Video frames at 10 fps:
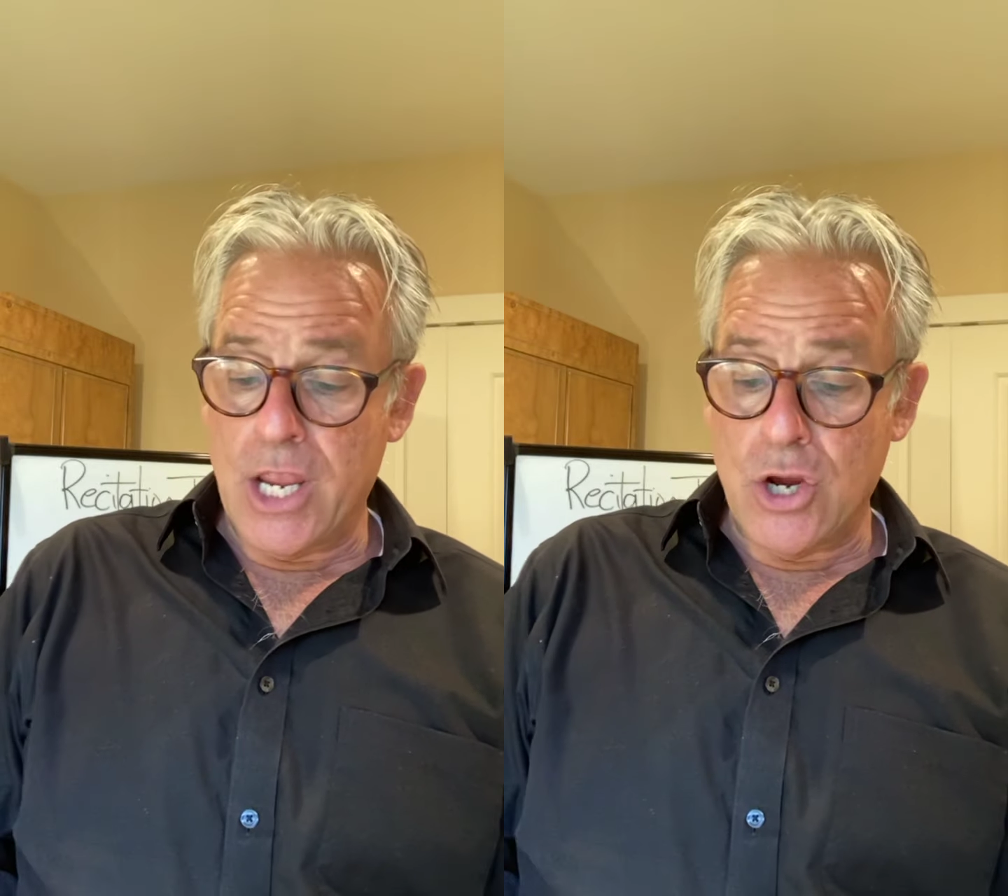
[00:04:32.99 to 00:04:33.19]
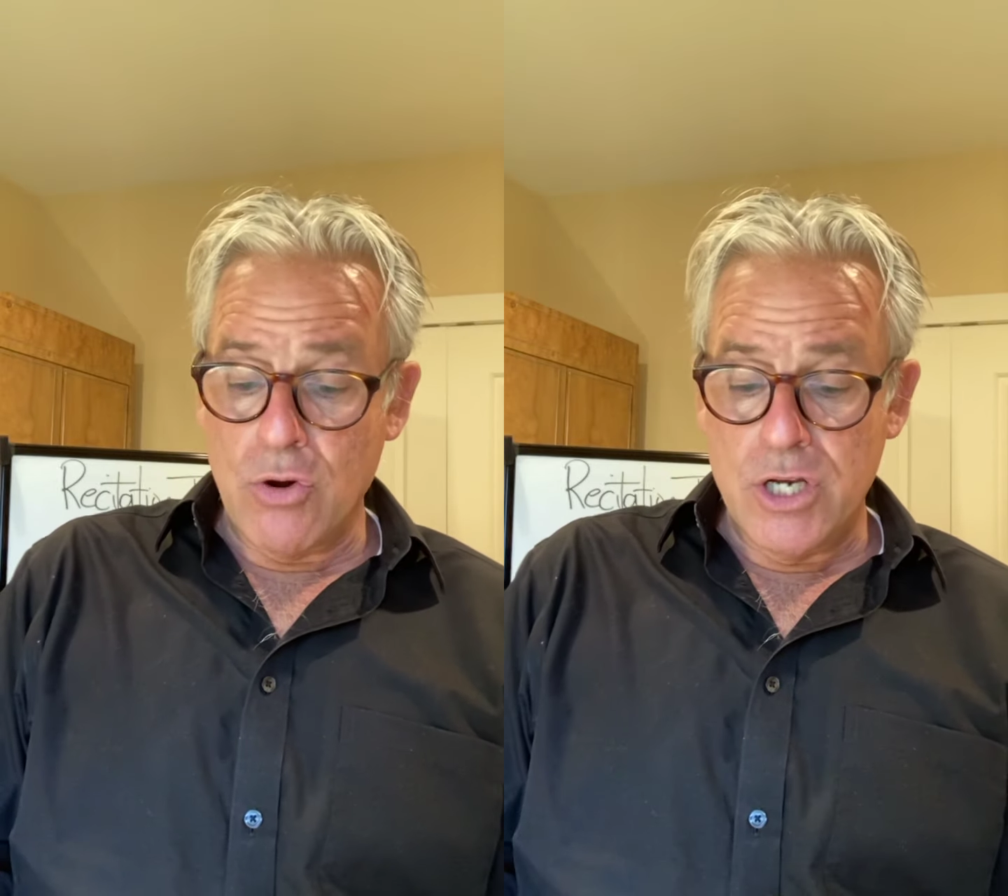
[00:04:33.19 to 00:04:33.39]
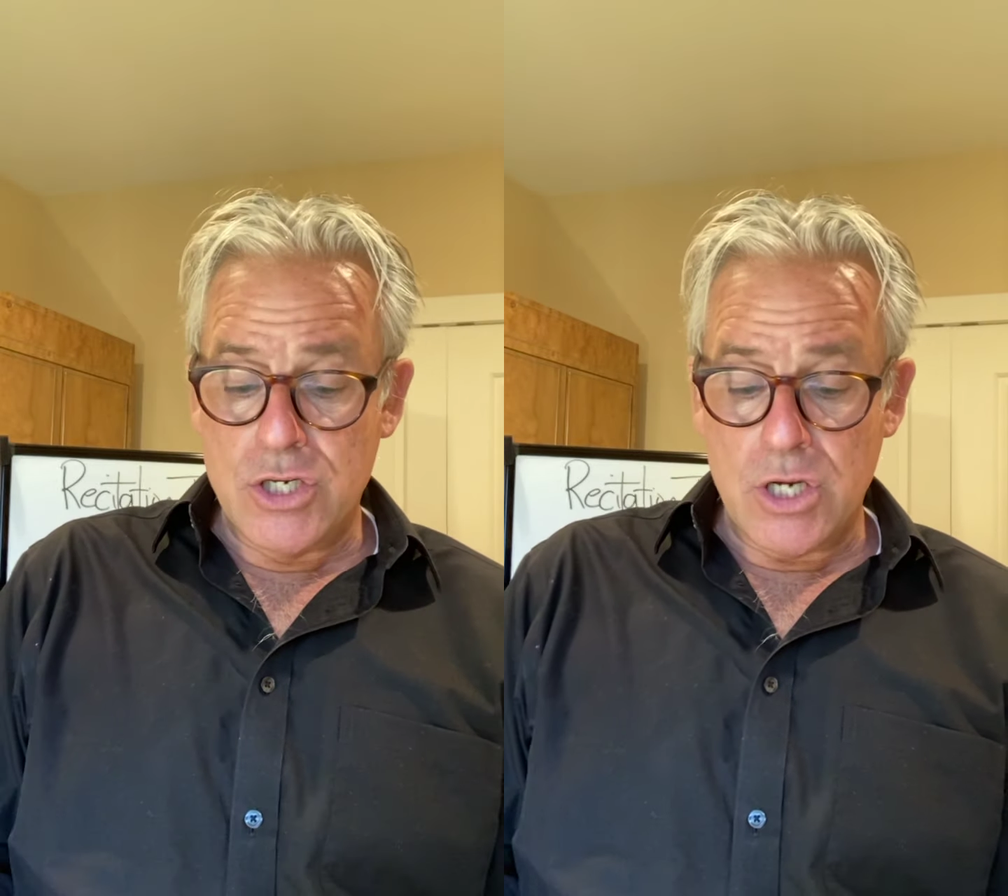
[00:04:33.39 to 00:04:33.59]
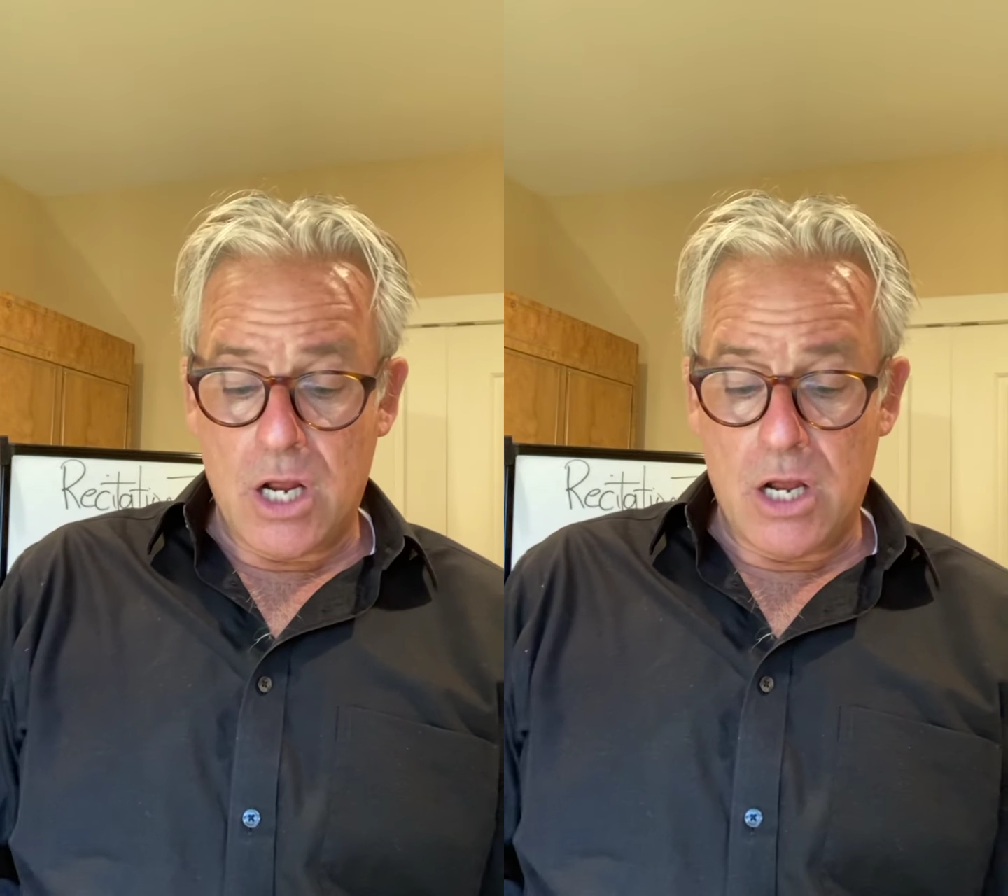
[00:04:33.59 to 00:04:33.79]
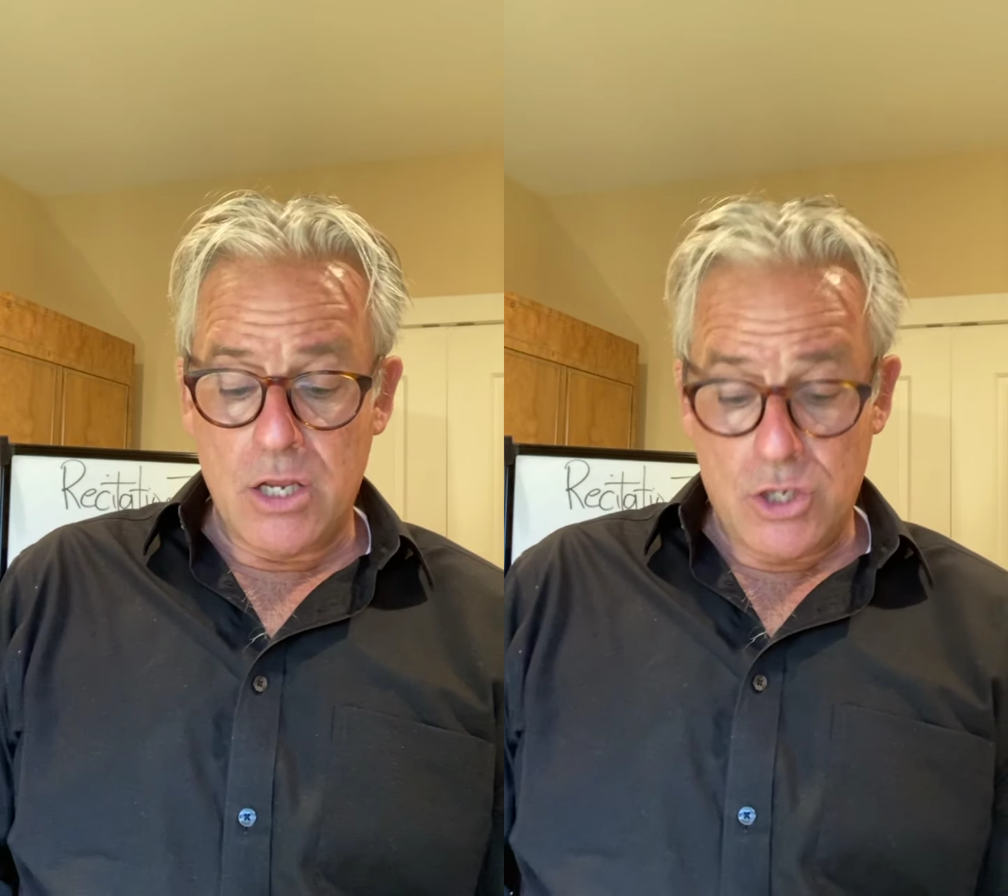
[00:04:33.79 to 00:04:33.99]
encourage
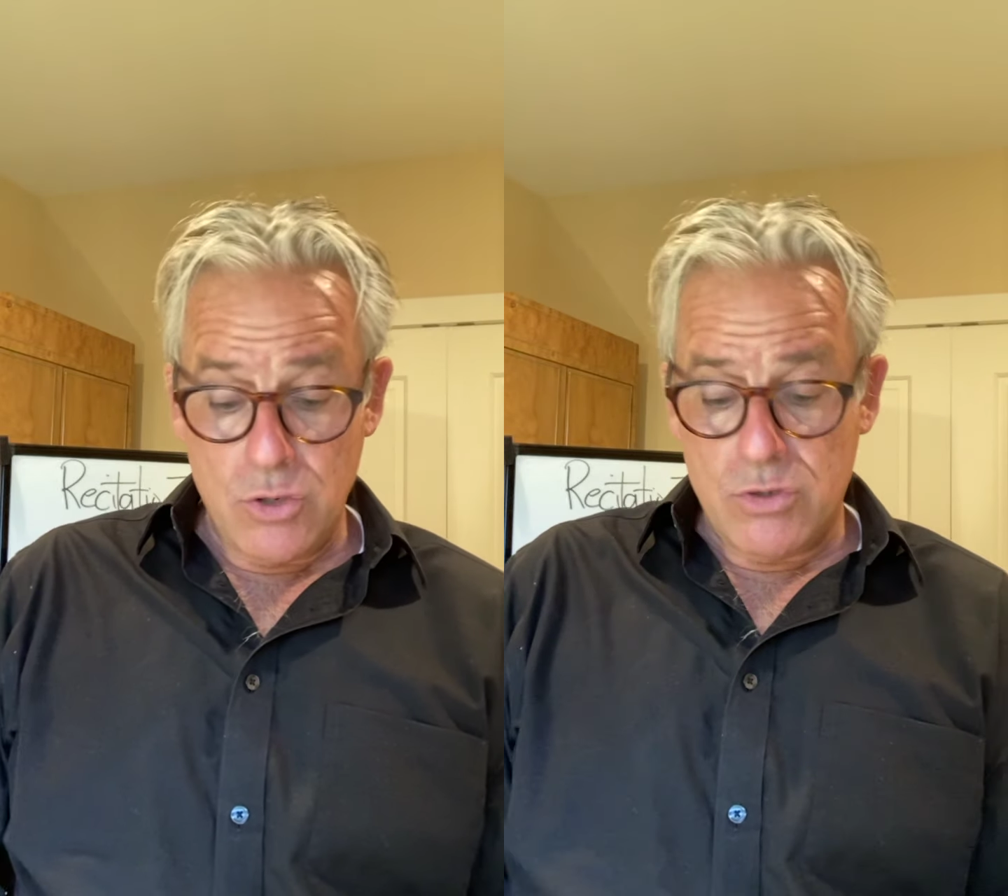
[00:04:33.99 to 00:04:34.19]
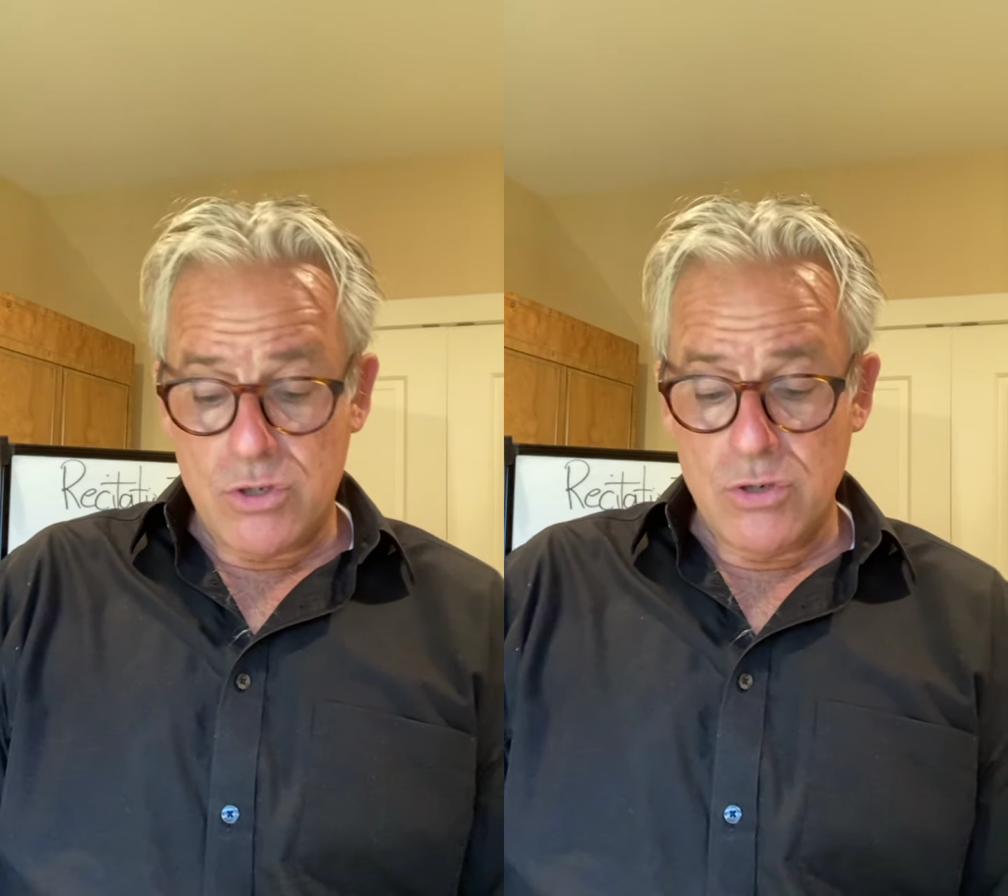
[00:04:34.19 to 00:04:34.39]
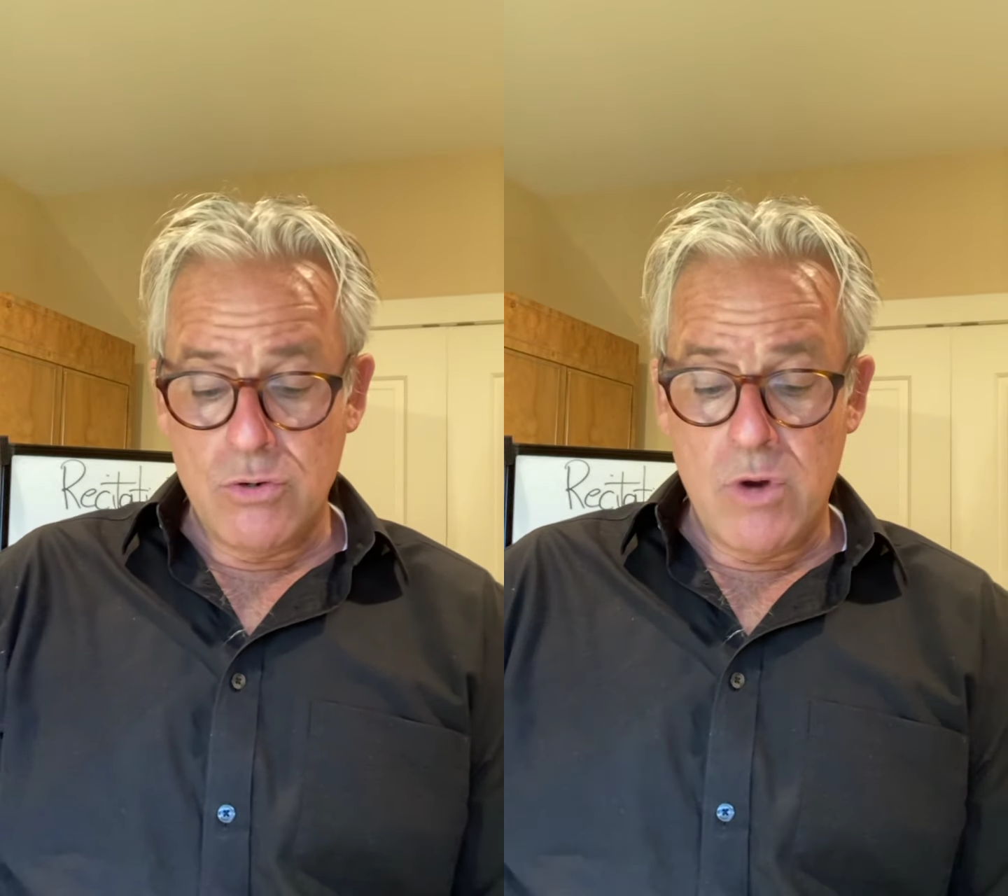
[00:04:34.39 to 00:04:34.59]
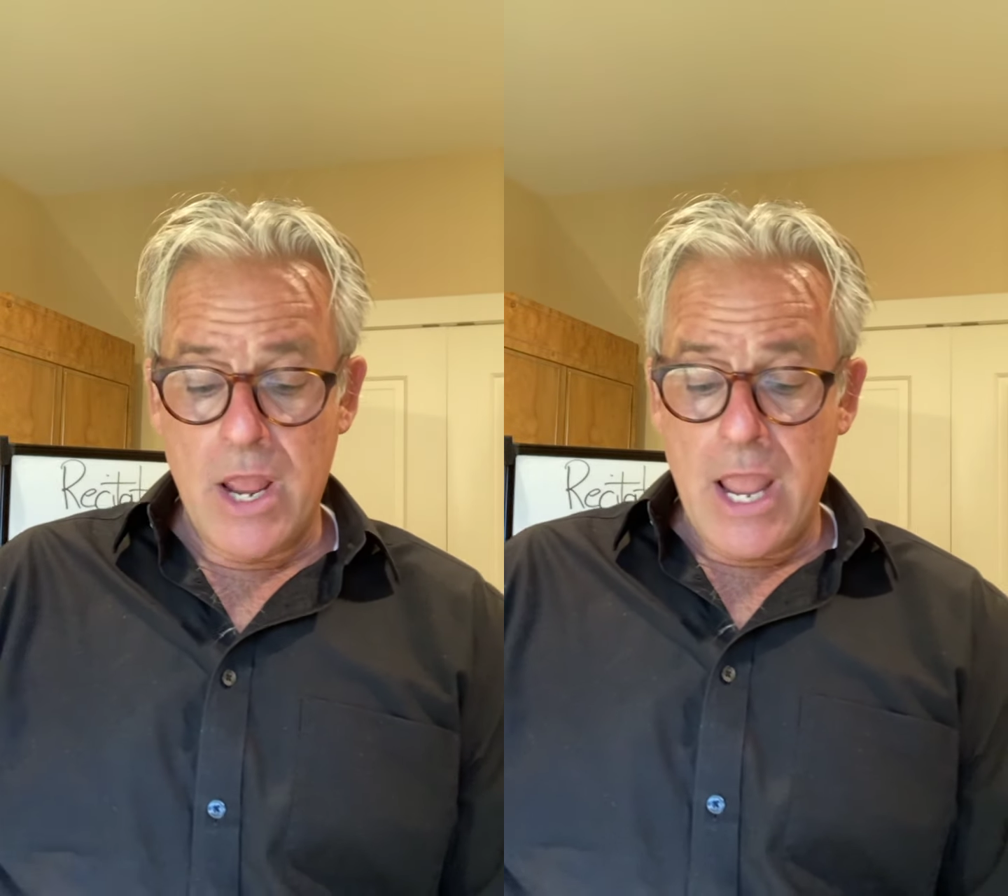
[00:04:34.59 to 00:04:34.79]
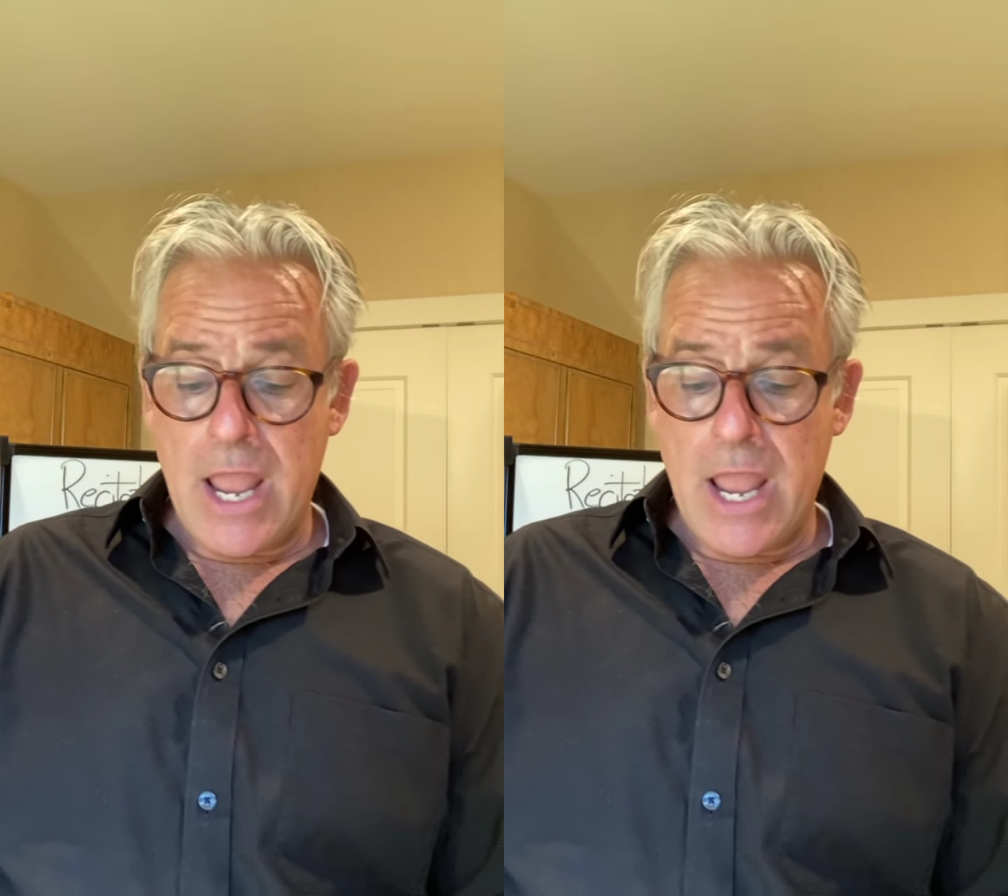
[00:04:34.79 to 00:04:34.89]
you to,